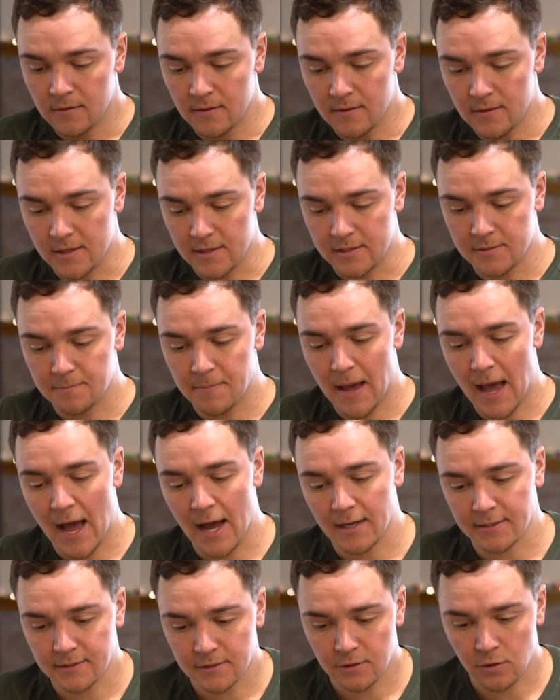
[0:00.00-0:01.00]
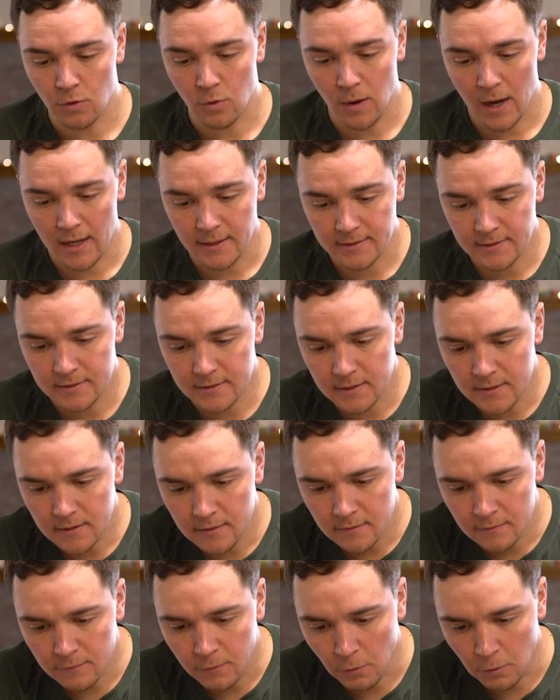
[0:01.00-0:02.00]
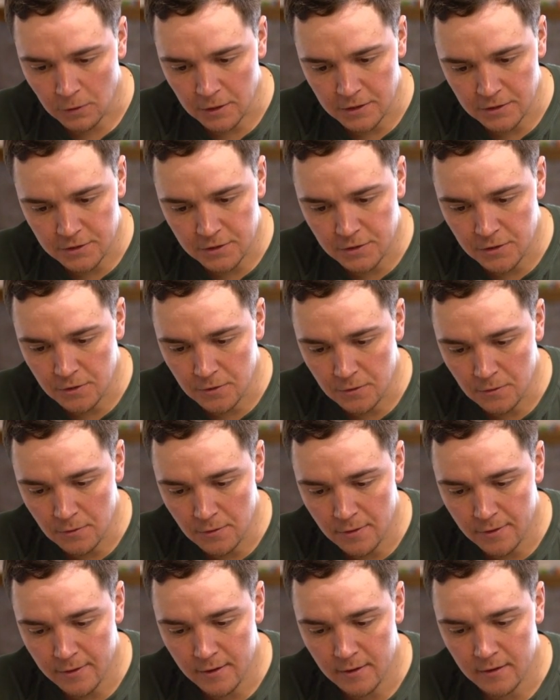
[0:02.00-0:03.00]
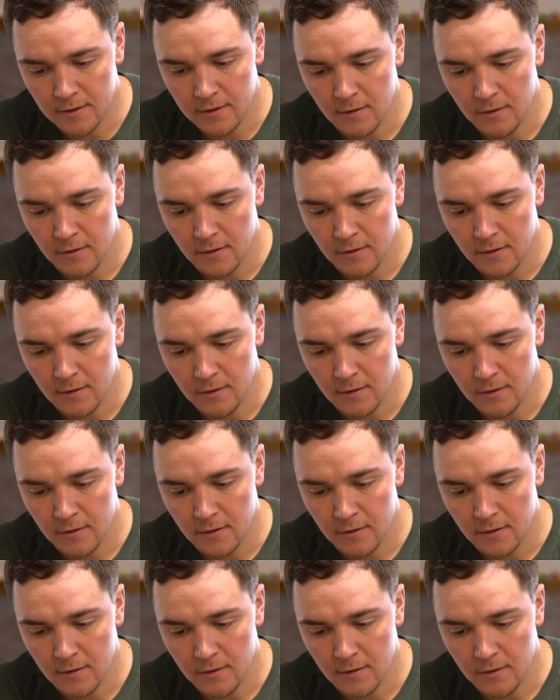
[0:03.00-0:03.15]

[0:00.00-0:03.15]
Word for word: this Pass Quest 40 tooth